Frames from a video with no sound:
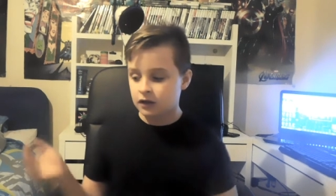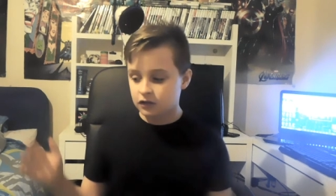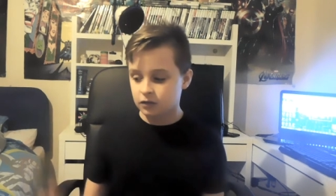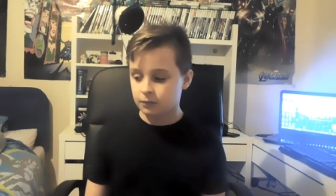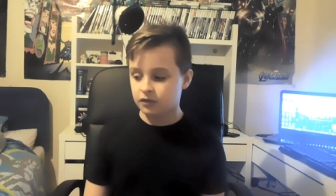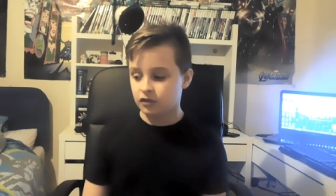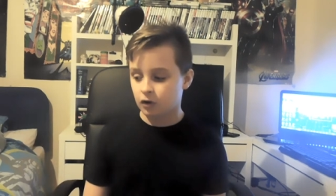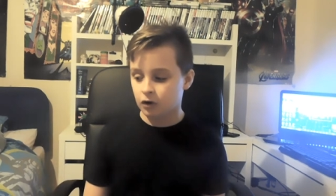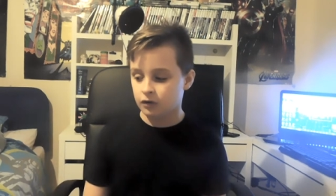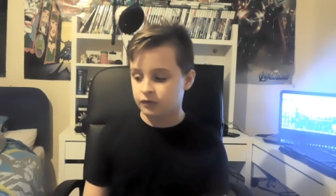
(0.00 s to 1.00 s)
some
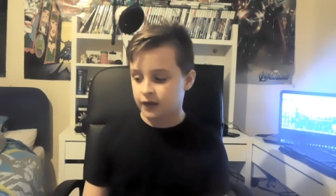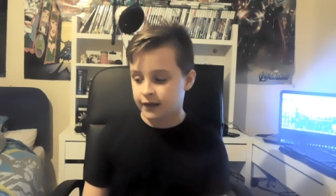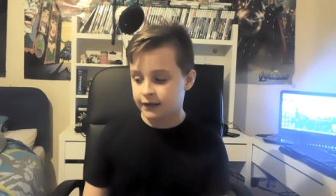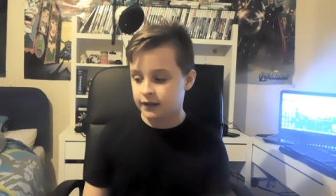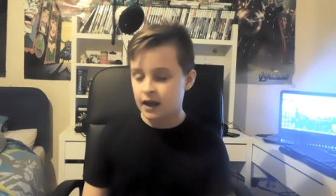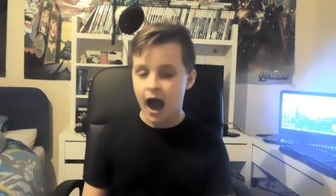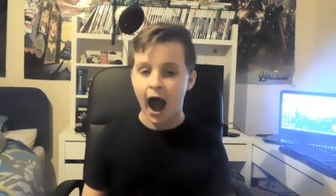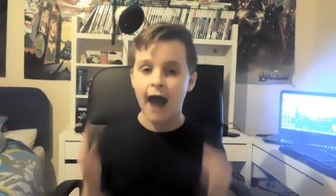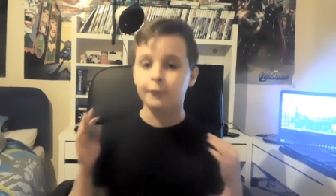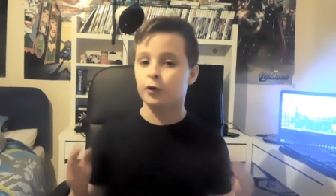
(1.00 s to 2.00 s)
sort of like,
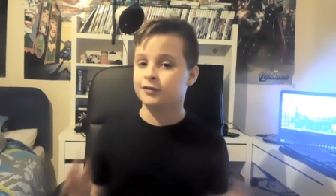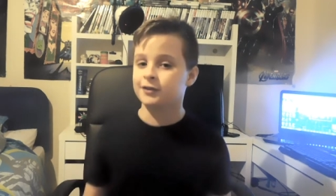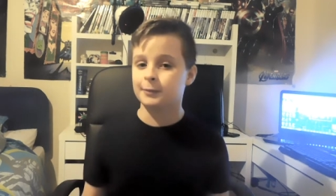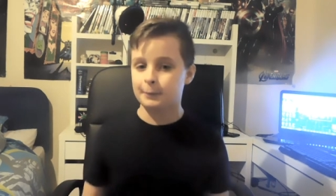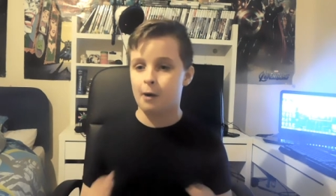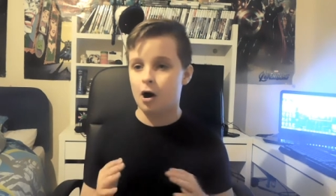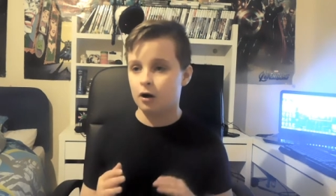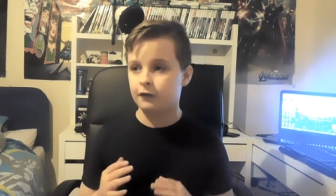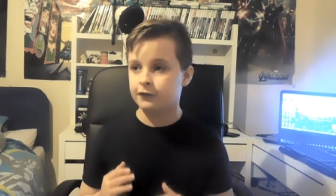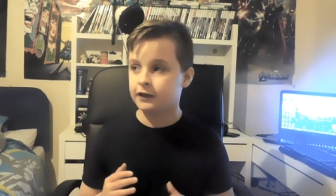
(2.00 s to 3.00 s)
I want to be
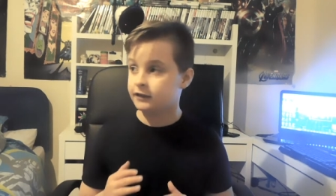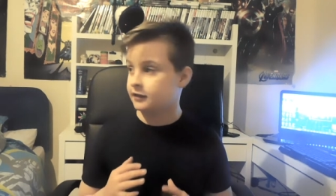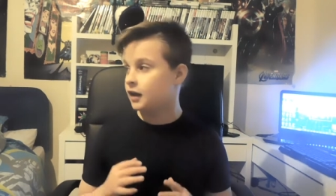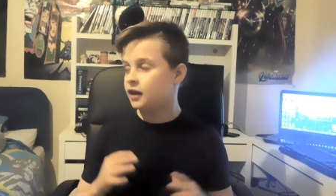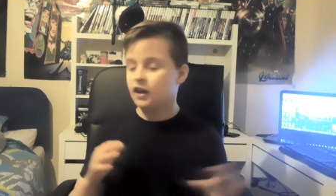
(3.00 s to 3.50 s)
part of this.